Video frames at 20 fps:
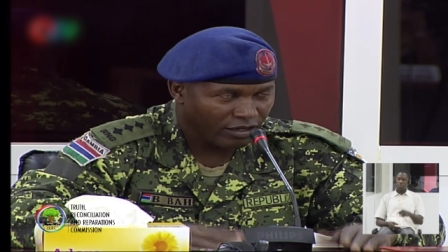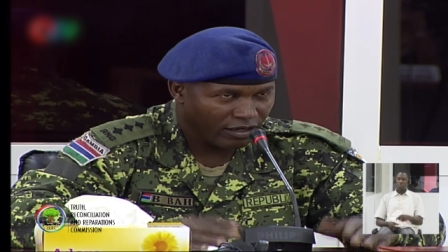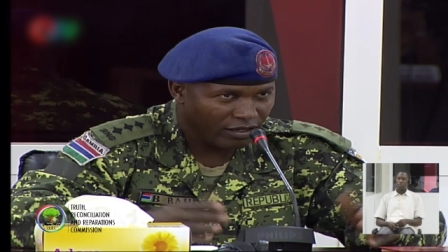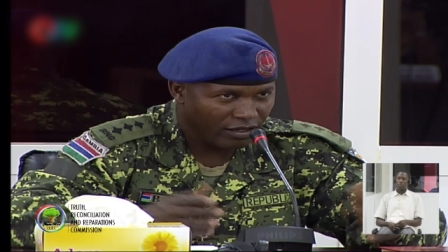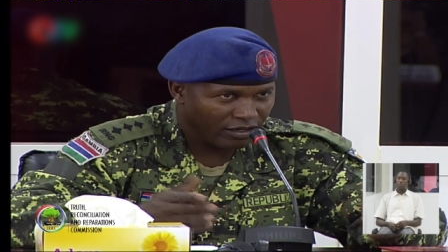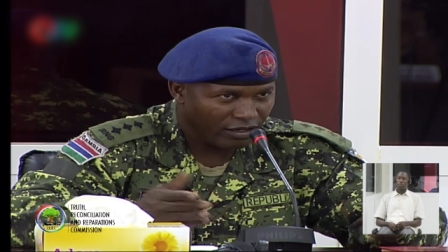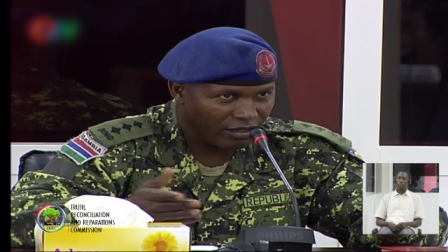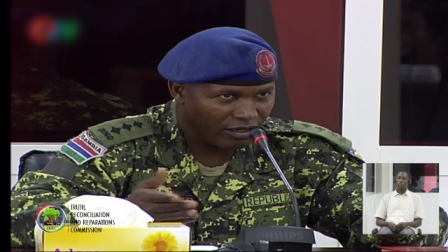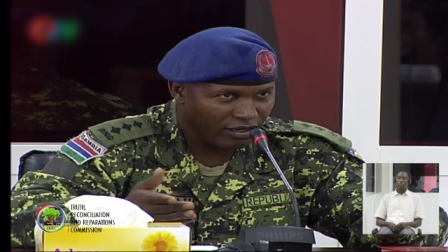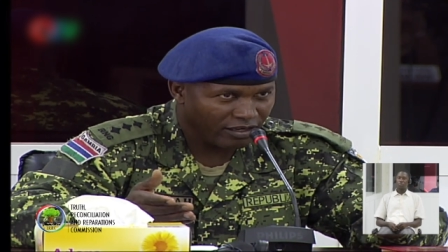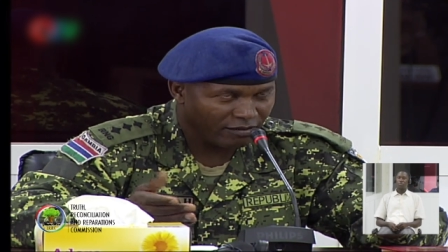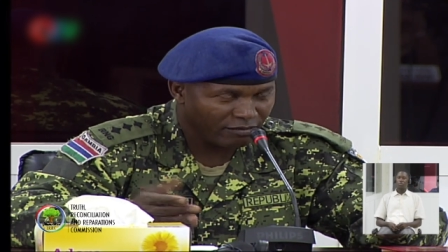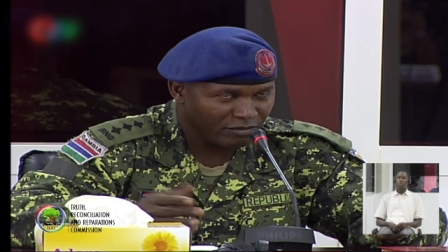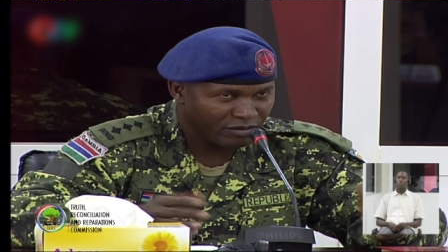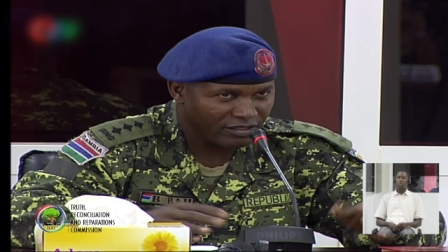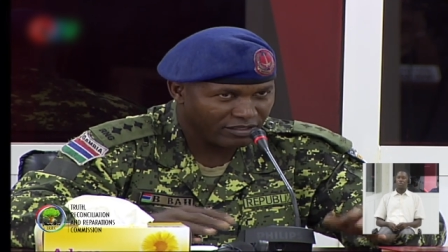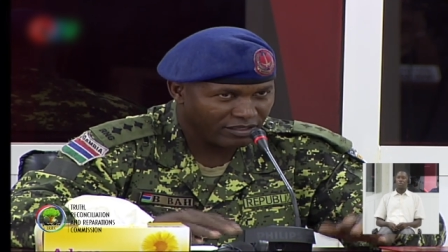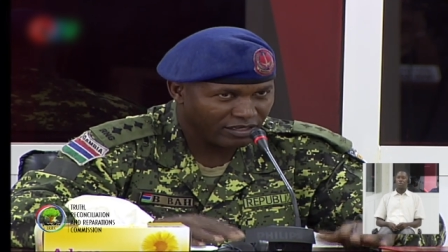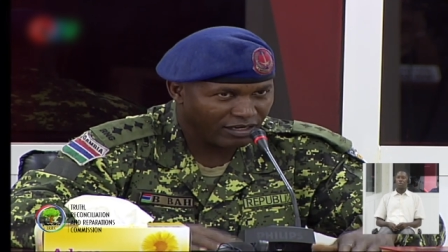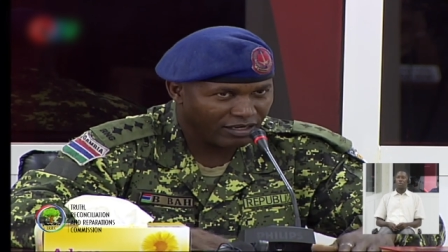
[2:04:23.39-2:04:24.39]
and I am
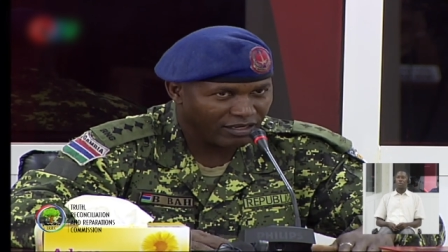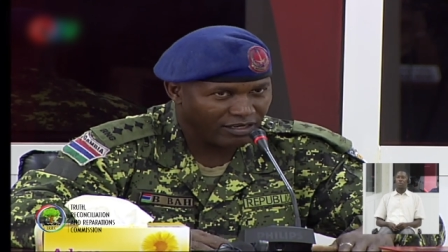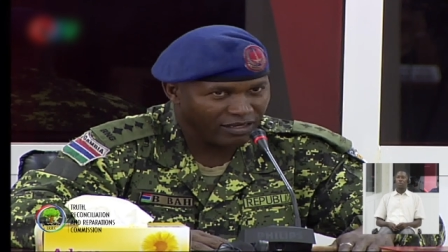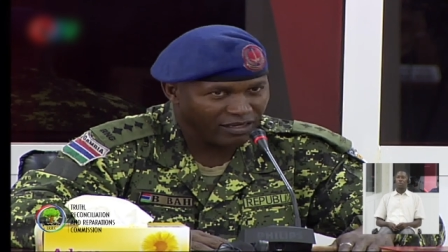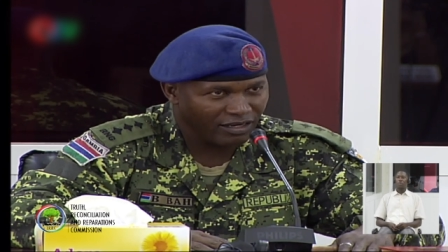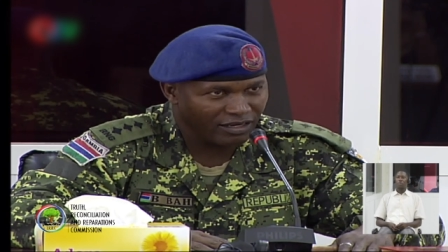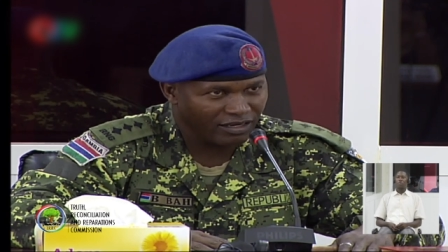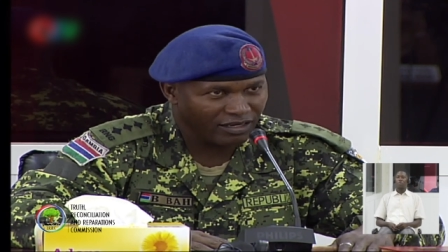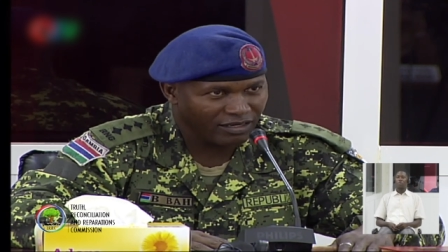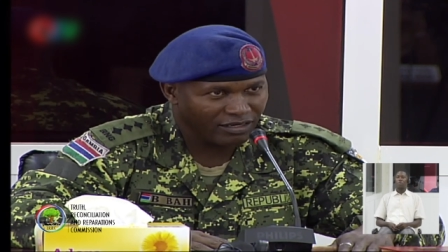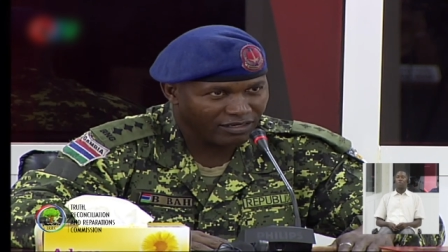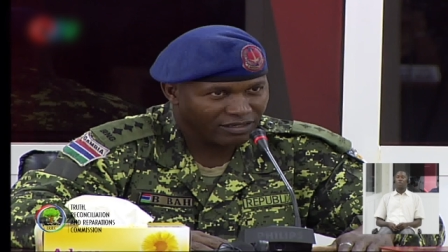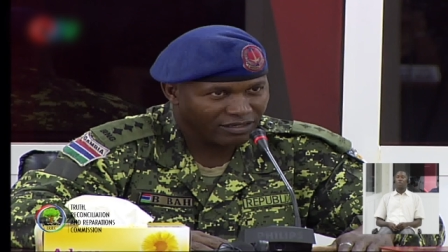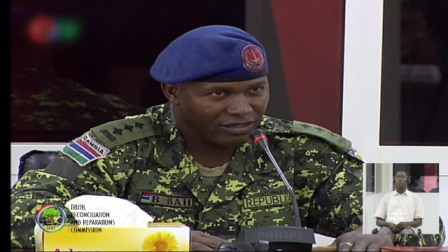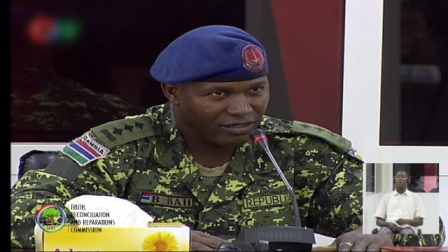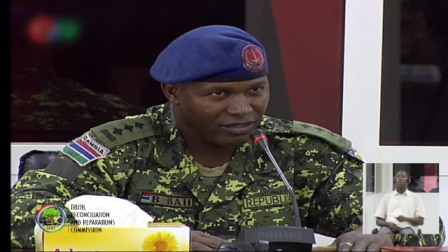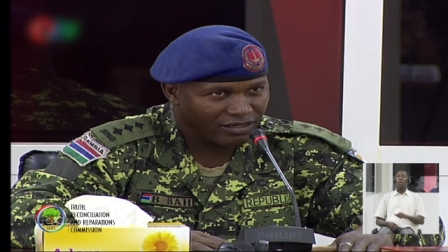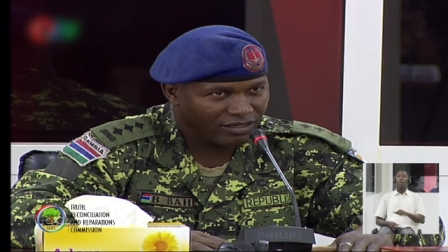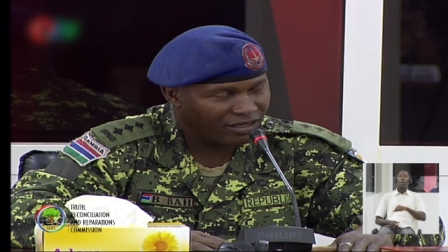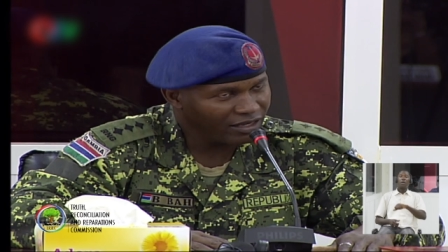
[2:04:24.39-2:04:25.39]
still here.
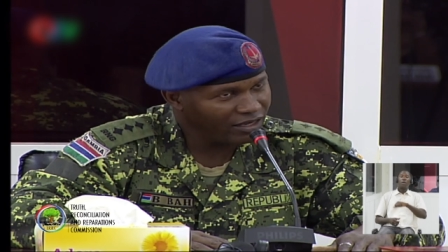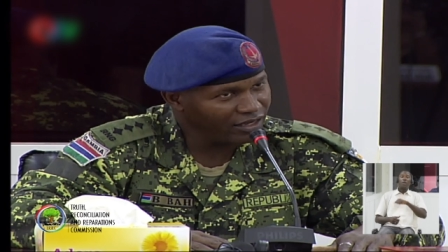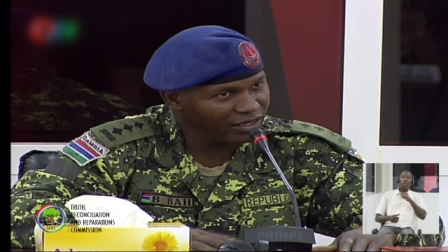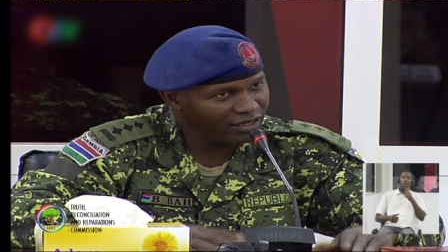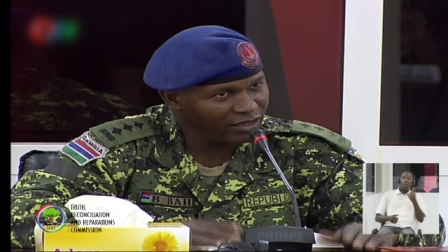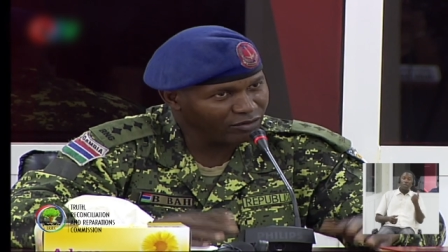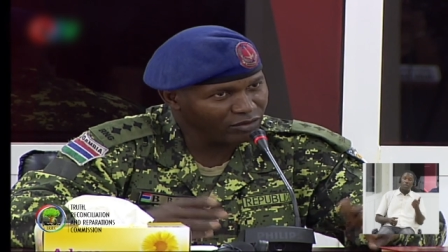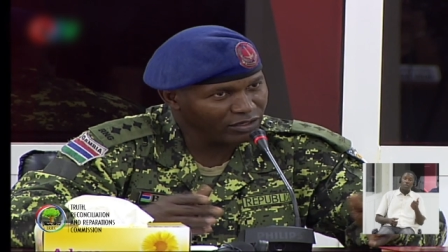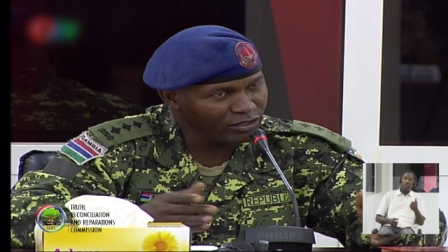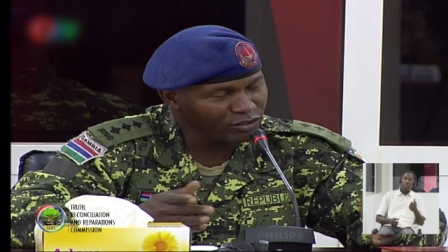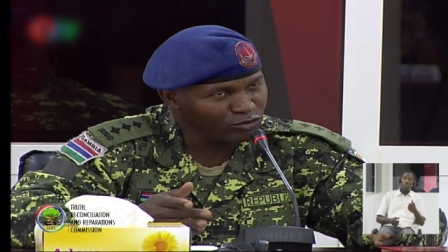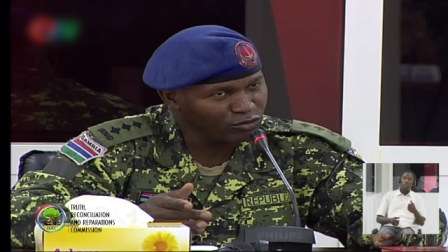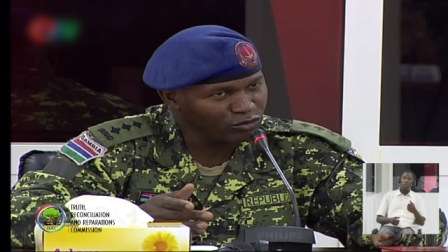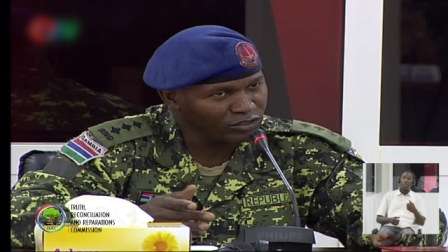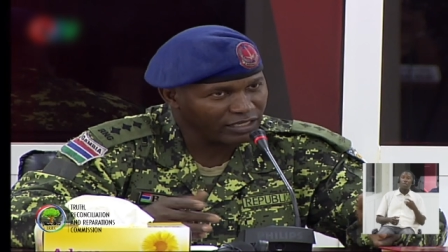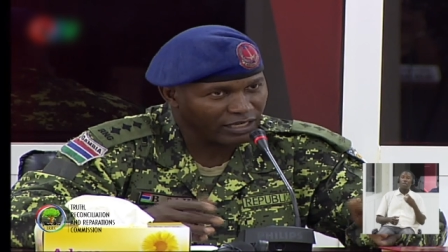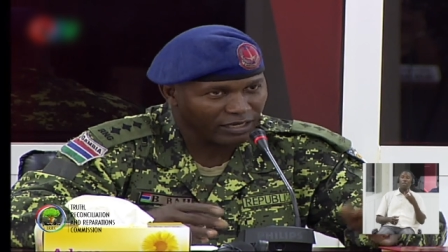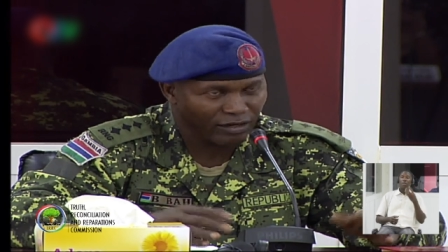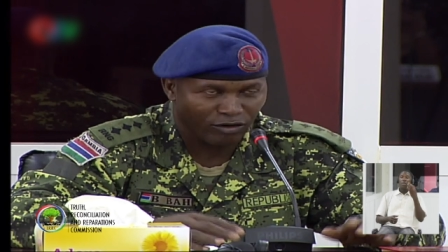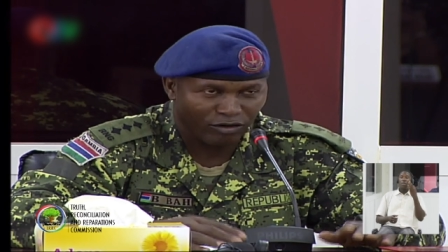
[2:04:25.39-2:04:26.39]
I want to
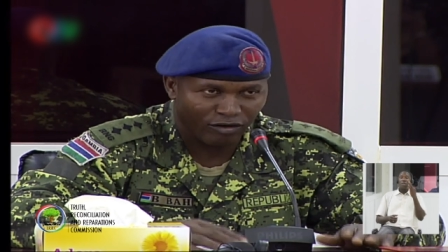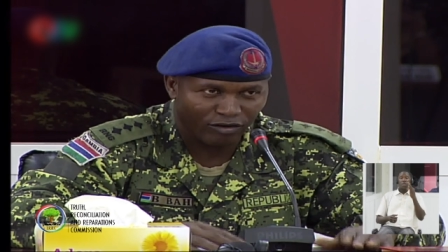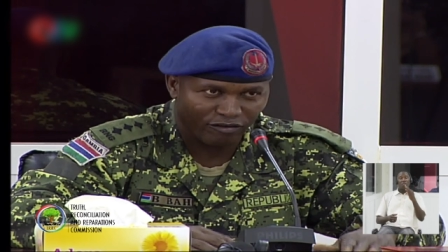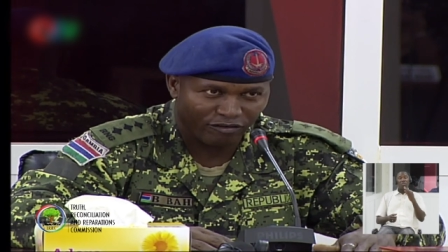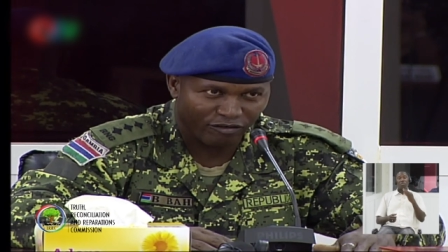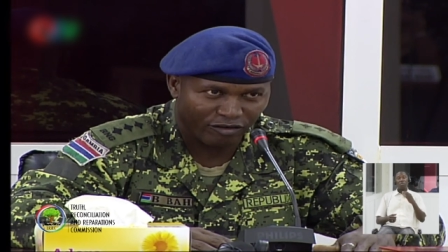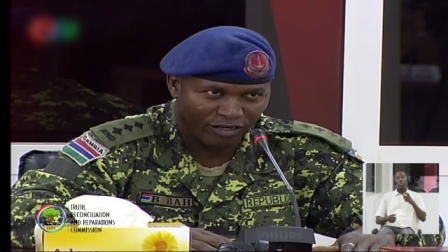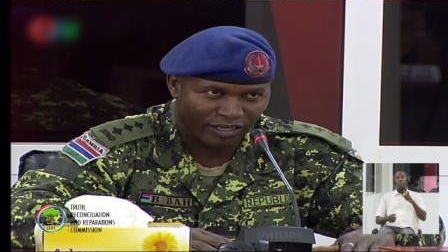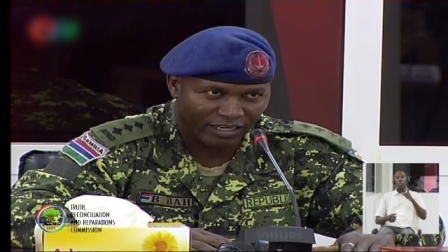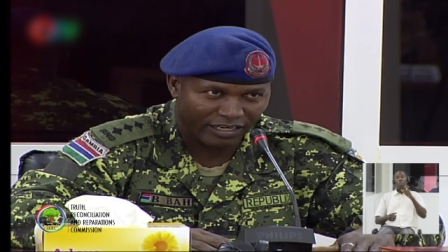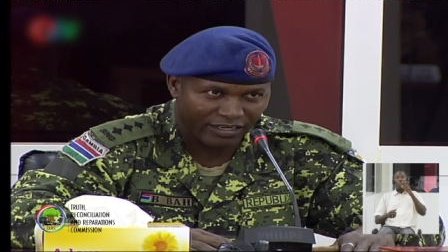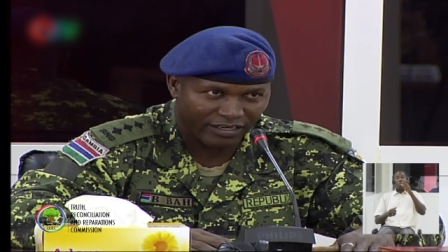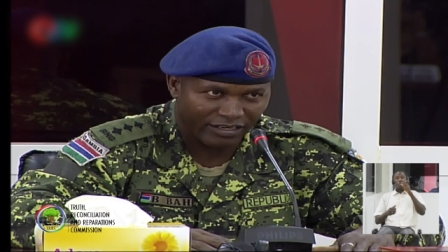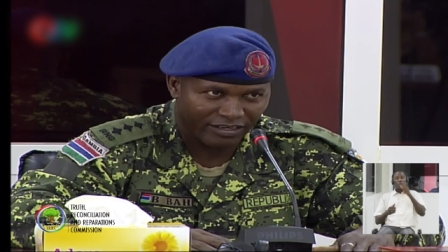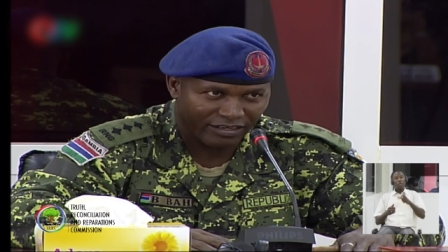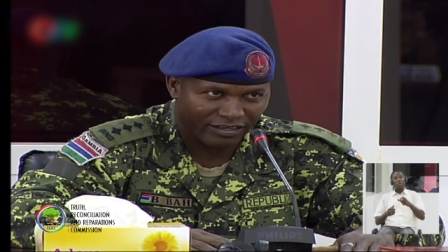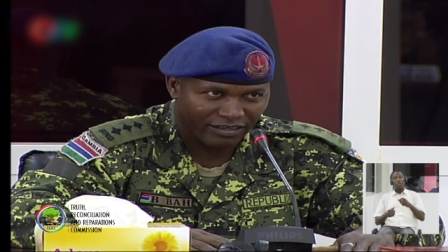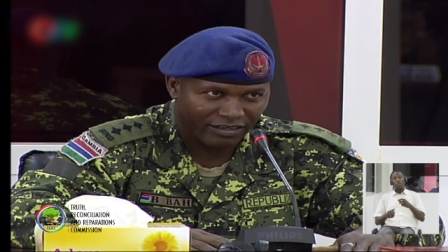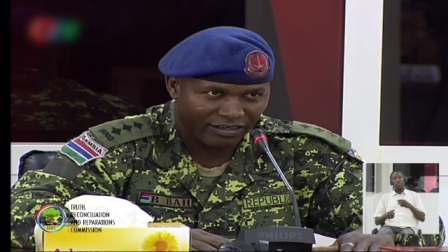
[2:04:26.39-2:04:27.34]
thank God for that.